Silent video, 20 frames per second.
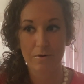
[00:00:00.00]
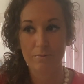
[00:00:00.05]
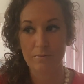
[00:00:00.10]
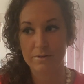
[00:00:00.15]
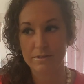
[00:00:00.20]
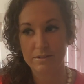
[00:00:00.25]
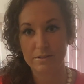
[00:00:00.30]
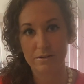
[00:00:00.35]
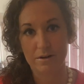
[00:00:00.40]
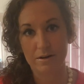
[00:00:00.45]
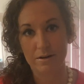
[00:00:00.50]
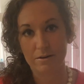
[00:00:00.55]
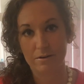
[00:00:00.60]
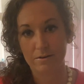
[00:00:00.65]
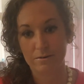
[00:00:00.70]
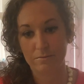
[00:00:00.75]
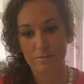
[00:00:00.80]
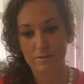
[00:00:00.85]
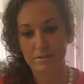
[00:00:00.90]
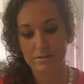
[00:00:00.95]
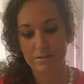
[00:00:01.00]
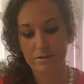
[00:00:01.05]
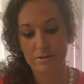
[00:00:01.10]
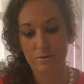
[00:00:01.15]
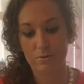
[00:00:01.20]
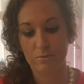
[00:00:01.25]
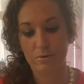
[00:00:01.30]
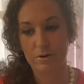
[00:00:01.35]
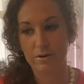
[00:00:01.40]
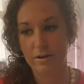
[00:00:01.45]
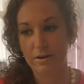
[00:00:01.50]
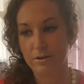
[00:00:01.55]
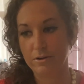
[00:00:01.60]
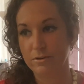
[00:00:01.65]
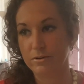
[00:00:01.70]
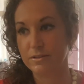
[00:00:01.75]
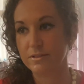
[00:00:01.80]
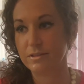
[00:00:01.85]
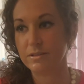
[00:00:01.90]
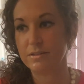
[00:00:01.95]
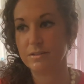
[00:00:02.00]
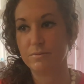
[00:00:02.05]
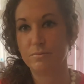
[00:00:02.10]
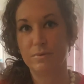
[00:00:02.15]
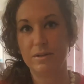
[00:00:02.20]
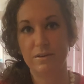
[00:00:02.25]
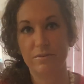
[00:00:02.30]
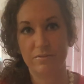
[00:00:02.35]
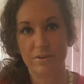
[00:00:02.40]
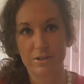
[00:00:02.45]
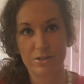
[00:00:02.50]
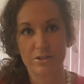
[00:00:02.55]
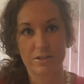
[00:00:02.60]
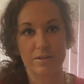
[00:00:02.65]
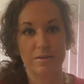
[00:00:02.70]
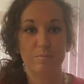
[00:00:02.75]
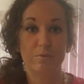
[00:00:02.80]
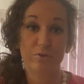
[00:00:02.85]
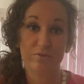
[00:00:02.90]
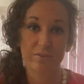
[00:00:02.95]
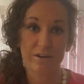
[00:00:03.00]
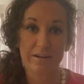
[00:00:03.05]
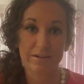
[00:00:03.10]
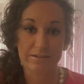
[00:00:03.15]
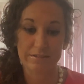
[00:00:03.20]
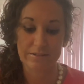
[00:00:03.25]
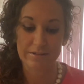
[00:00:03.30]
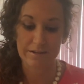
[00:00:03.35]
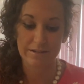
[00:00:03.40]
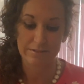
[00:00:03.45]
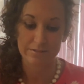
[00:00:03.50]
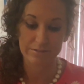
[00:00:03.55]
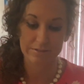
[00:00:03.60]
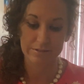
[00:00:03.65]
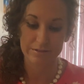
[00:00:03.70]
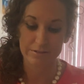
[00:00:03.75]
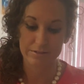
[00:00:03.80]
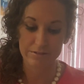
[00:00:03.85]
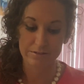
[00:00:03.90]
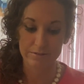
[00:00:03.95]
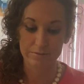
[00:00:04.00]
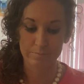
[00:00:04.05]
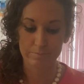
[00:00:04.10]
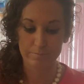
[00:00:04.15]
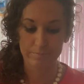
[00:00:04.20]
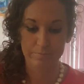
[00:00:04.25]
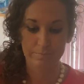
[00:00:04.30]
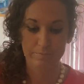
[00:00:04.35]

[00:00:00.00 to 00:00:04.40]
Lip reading: we start with single word utterances and we eventually move on to sentences.